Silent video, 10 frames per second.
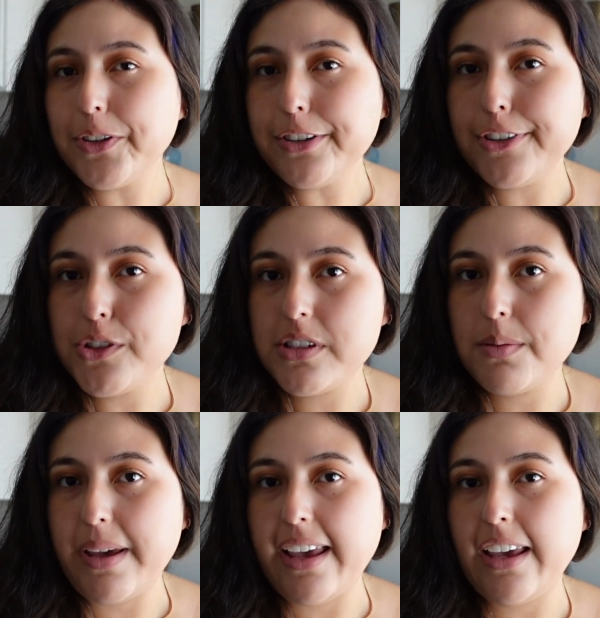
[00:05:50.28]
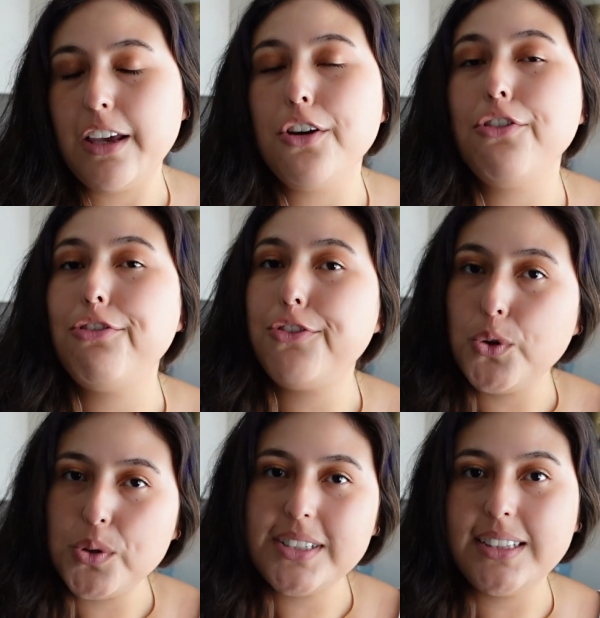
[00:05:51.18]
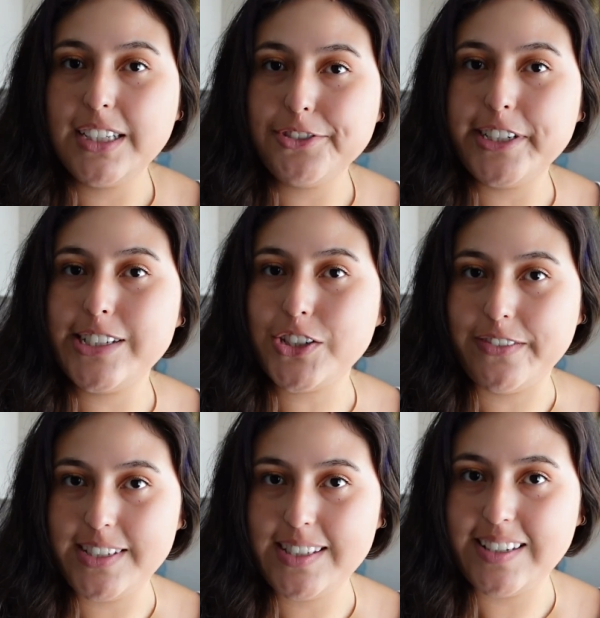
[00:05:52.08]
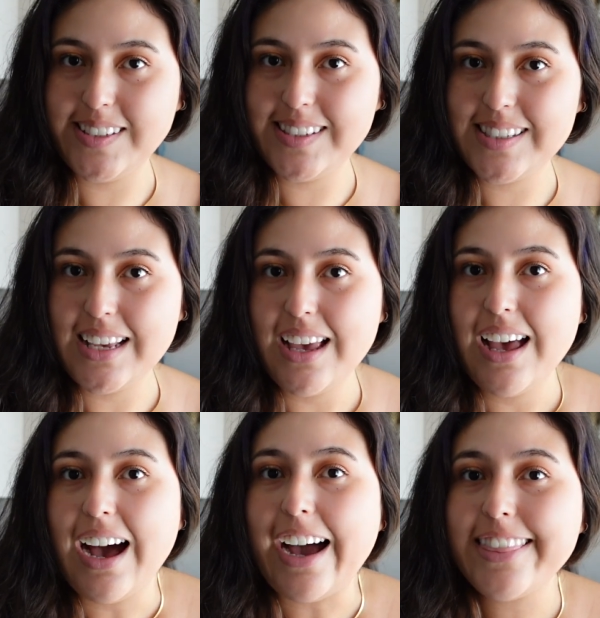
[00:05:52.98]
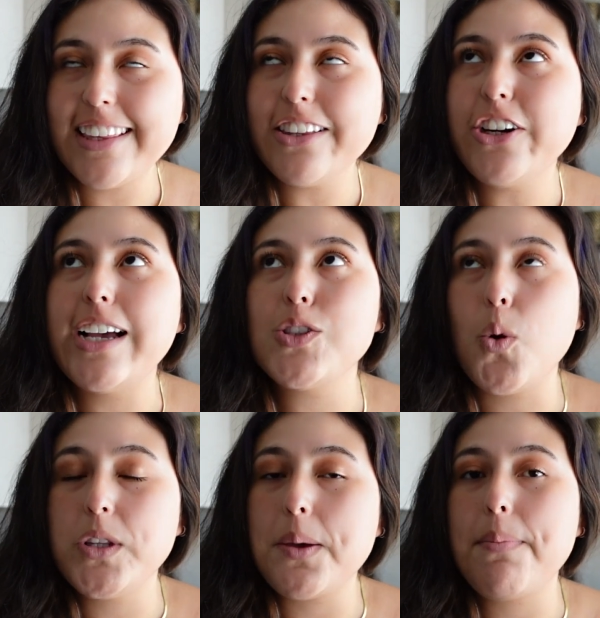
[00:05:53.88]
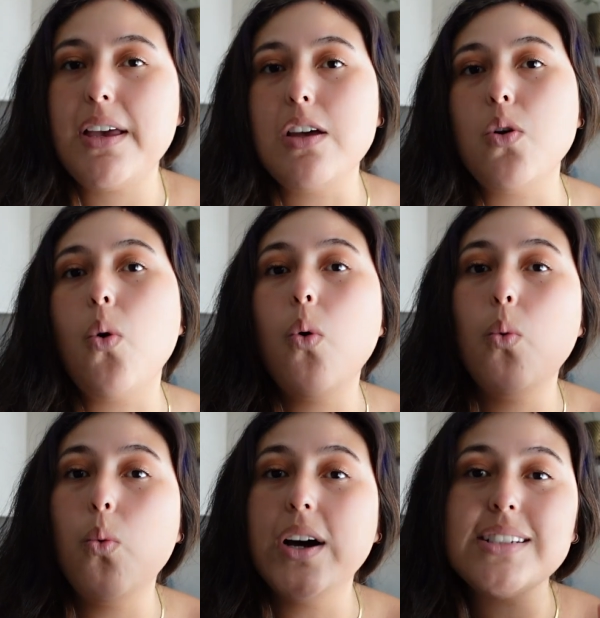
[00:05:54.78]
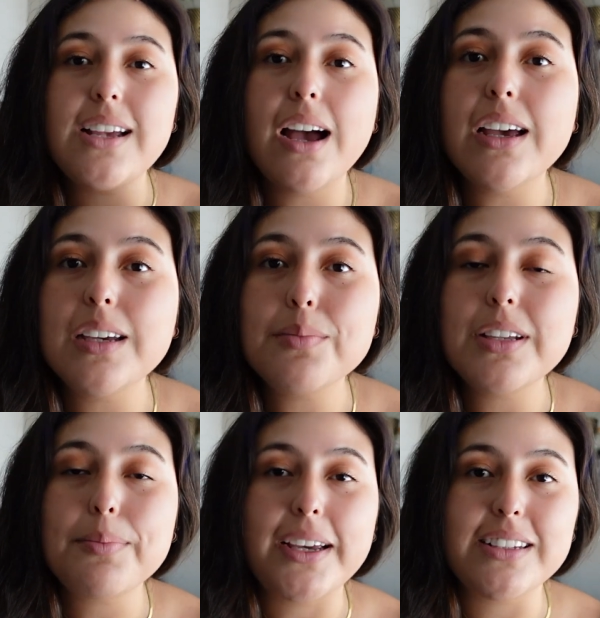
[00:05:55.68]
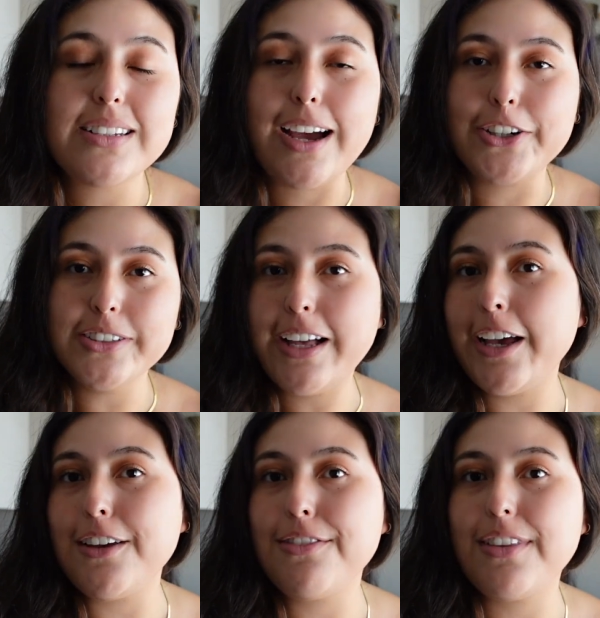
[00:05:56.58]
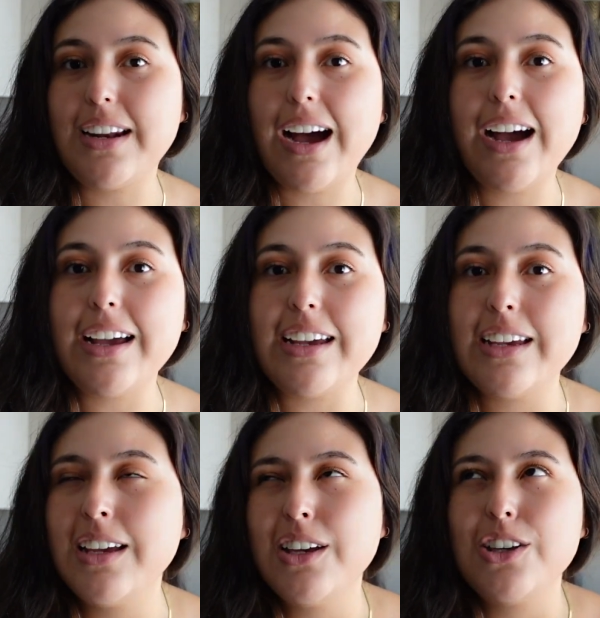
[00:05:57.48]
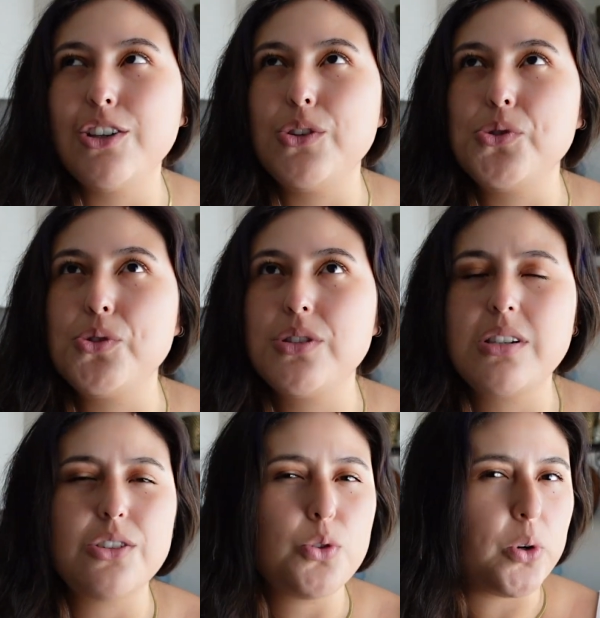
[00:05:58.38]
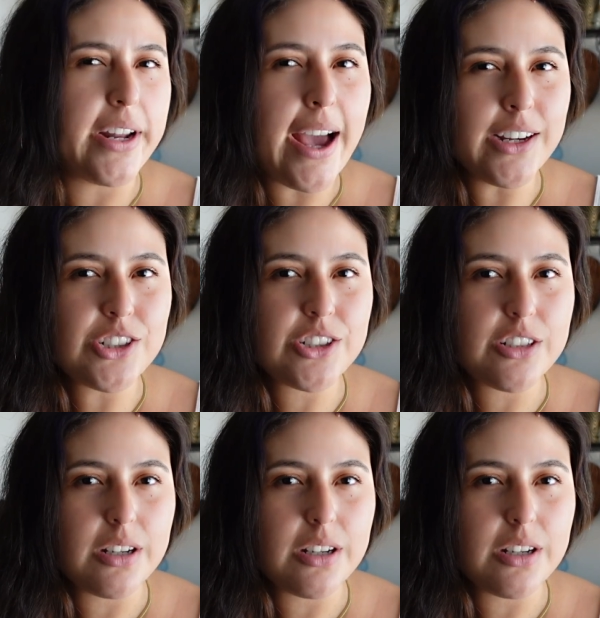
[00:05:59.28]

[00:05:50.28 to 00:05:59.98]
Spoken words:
refuse to pay food delivery services. I think there has only been one time in my entire life that I used DoorDash.